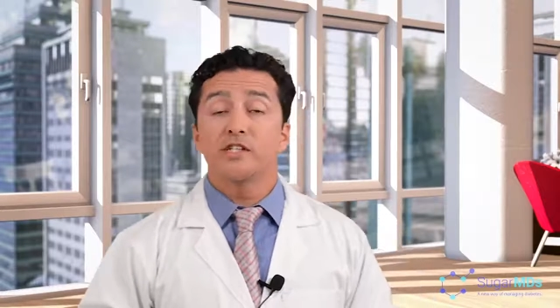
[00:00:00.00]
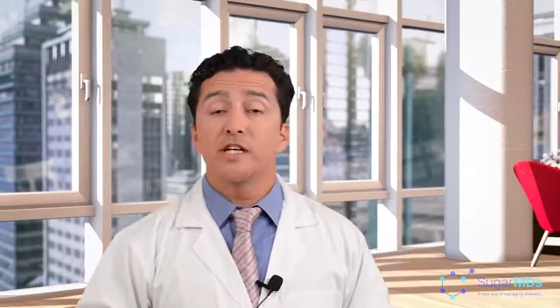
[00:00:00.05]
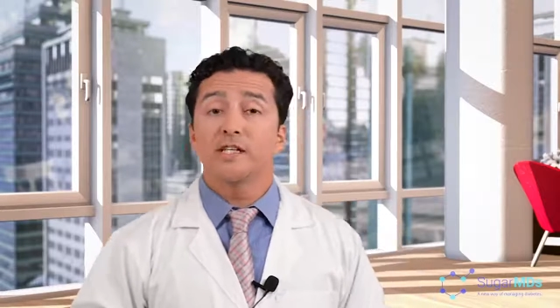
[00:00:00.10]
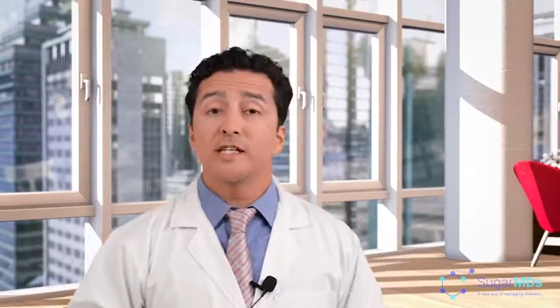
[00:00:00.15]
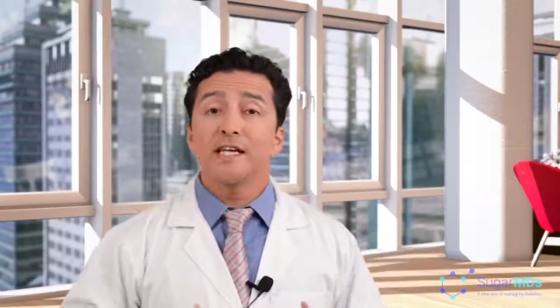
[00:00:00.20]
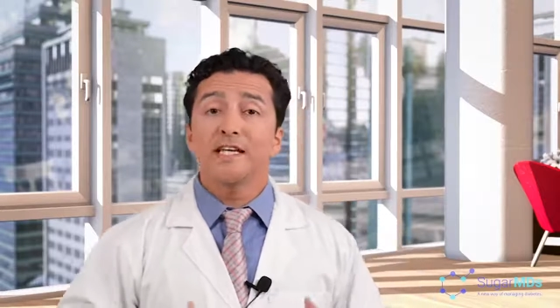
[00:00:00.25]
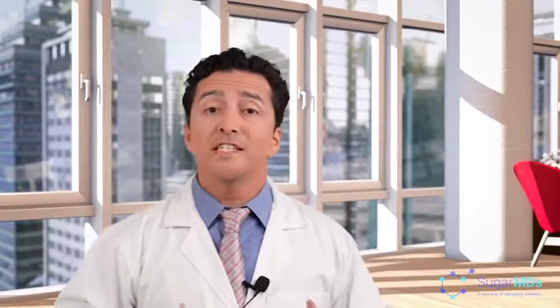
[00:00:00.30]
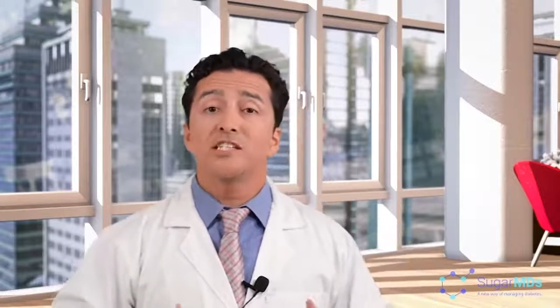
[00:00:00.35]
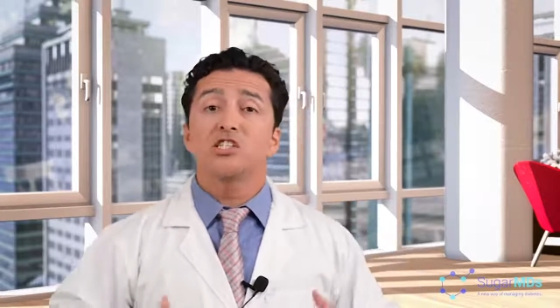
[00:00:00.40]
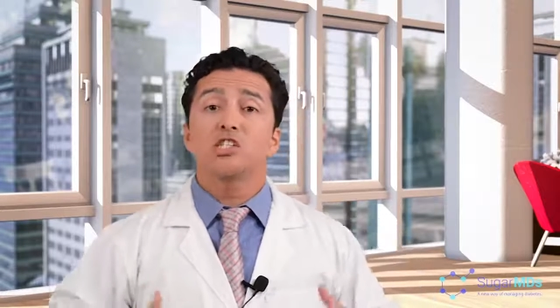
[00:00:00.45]
is
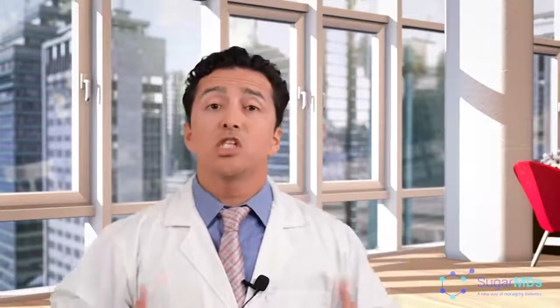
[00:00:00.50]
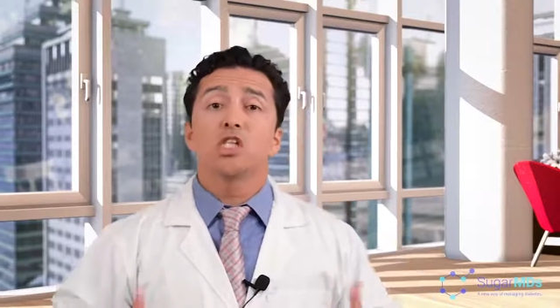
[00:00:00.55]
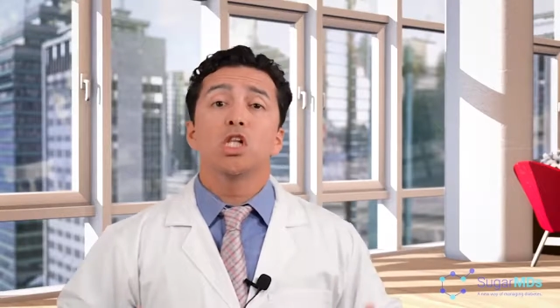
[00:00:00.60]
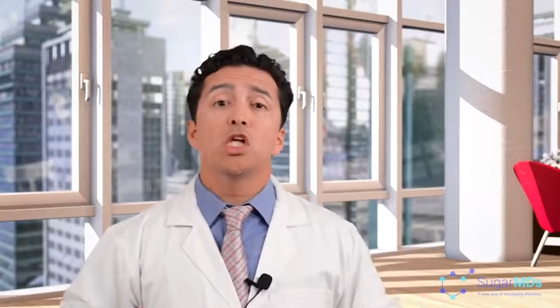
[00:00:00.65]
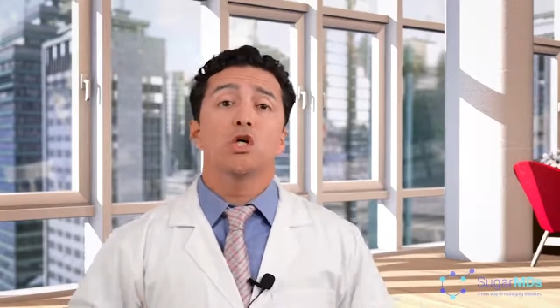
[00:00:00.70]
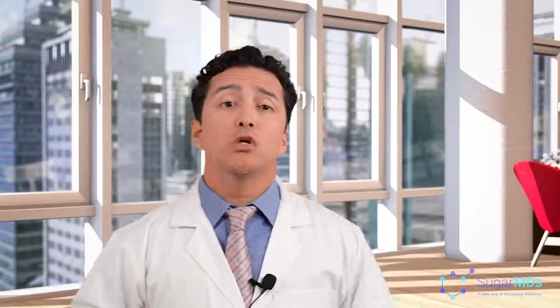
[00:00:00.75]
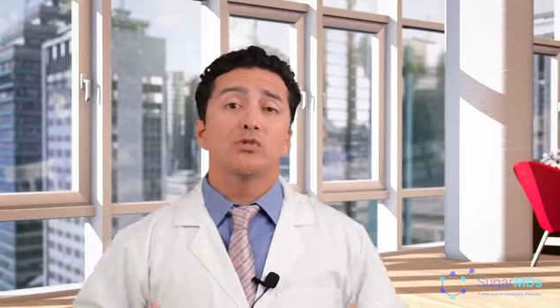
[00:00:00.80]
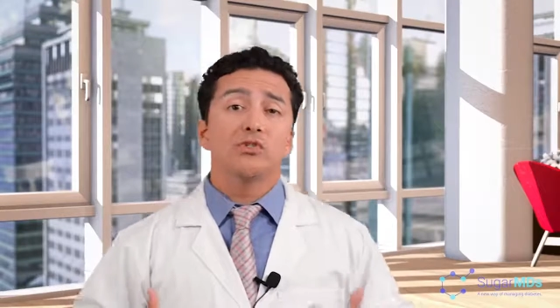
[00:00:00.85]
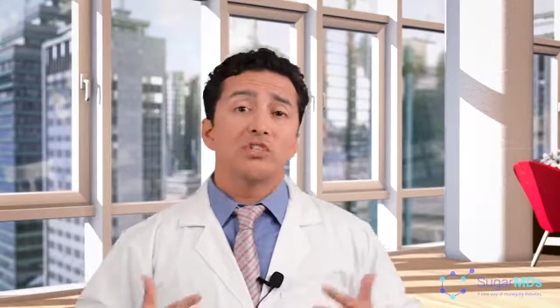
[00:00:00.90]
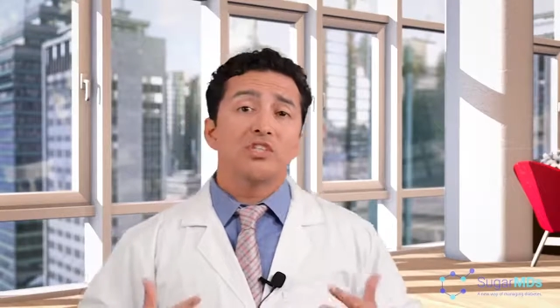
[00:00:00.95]
that it
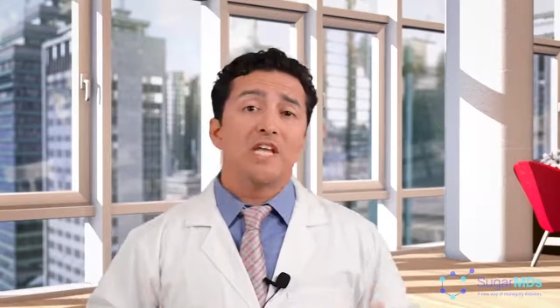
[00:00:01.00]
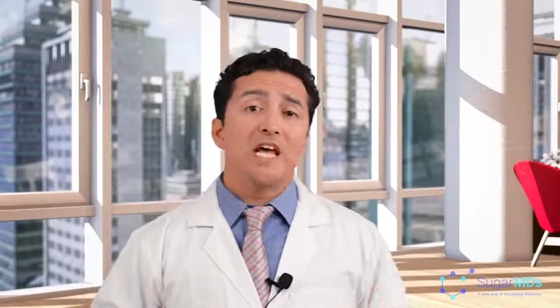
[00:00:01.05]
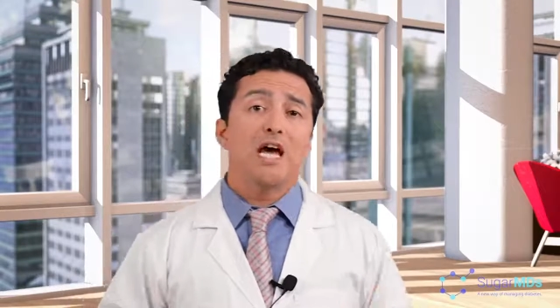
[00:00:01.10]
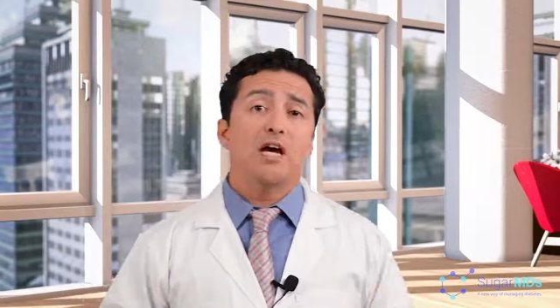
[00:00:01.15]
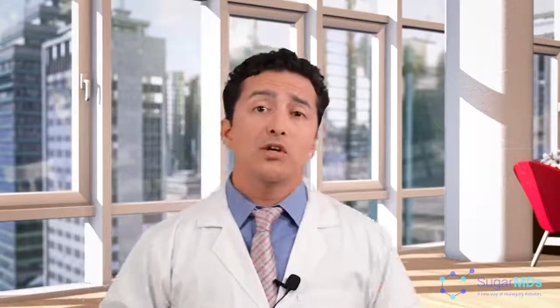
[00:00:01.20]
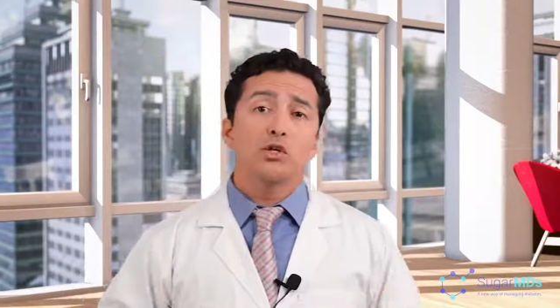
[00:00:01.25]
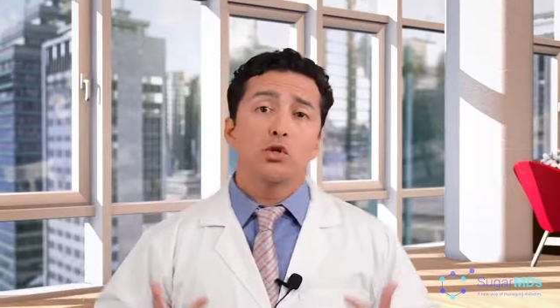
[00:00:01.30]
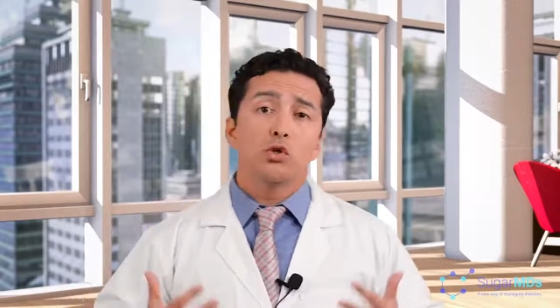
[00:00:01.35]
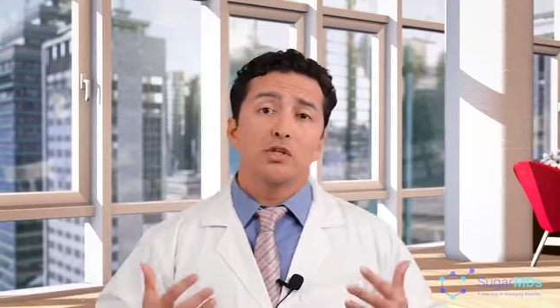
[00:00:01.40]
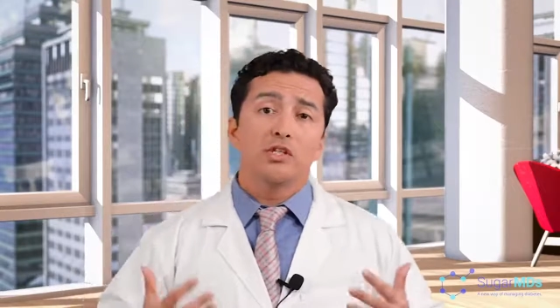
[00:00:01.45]
slows
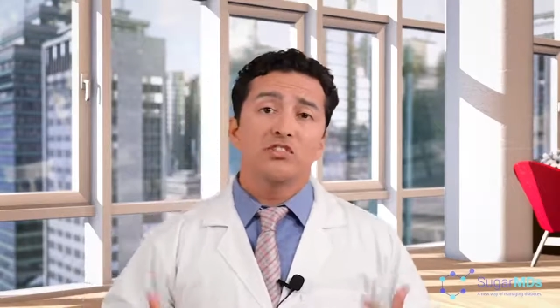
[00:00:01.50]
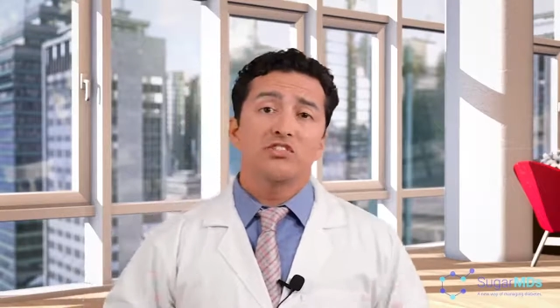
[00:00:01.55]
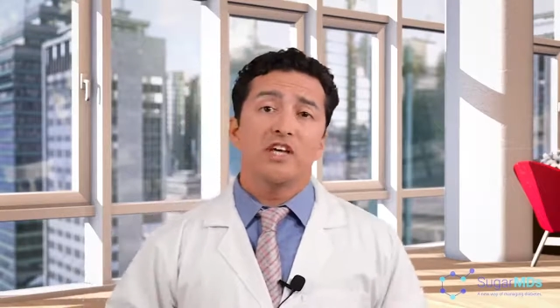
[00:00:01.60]
down your